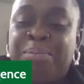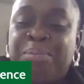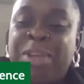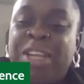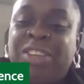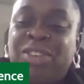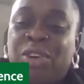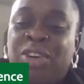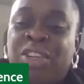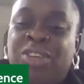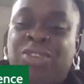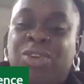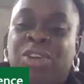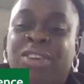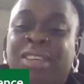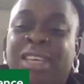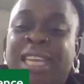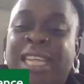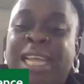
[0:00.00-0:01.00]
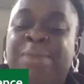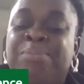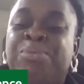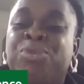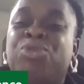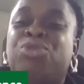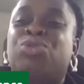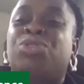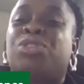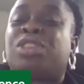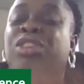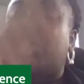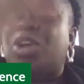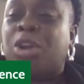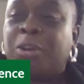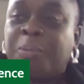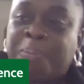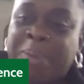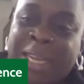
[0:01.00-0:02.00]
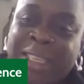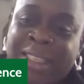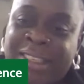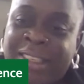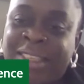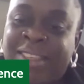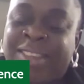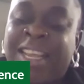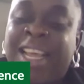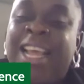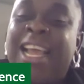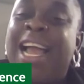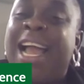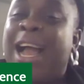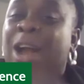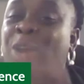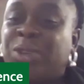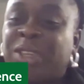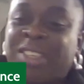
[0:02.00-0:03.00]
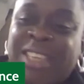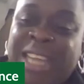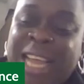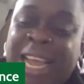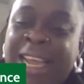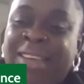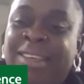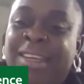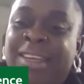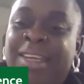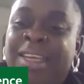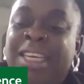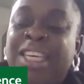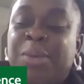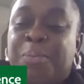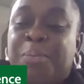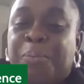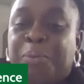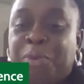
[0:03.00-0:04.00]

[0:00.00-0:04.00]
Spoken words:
that makes auditors liable to third parties outside the